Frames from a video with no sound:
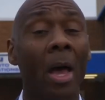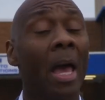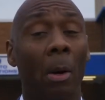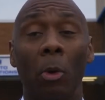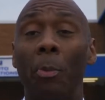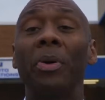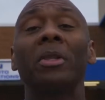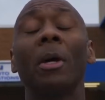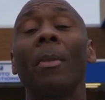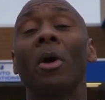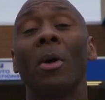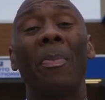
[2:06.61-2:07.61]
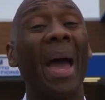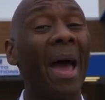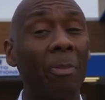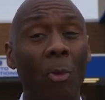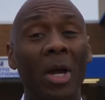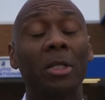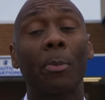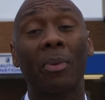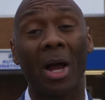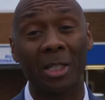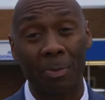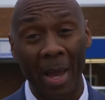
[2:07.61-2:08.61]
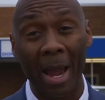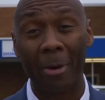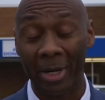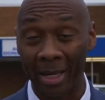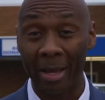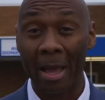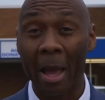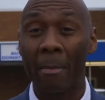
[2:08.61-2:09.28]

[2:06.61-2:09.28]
and will put them on a pathway to prosperity